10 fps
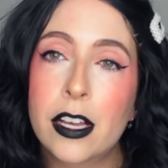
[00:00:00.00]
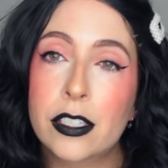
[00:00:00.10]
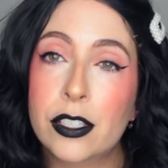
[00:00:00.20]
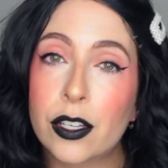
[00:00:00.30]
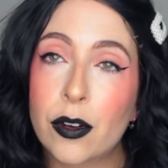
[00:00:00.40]

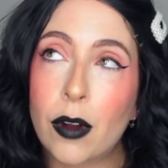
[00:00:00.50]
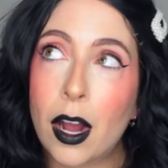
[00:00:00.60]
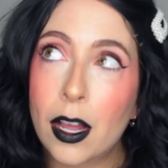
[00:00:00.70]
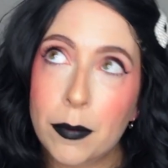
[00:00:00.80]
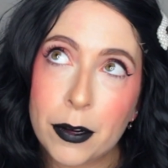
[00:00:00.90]
So
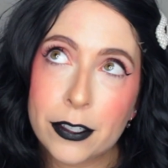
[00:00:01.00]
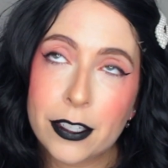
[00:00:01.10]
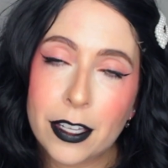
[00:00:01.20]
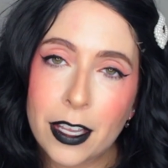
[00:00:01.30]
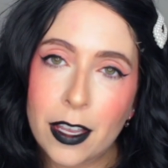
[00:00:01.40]
I
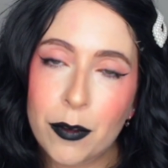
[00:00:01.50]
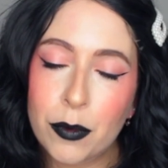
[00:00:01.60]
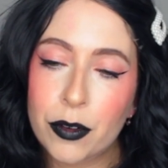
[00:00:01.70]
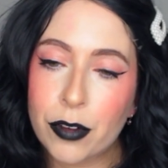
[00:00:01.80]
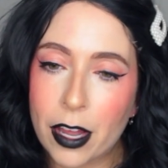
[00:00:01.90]
personally
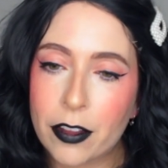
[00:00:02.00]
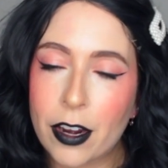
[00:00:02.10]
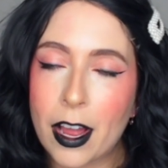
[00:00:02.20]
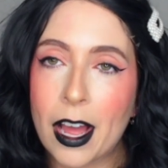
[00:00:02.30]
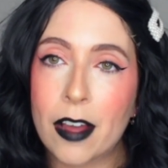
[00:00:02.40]
would
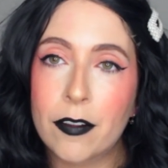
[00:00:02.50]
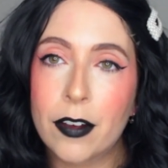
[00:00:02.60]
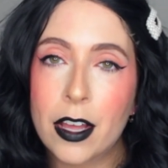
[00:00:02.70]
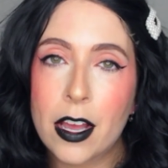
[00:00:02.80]
rather have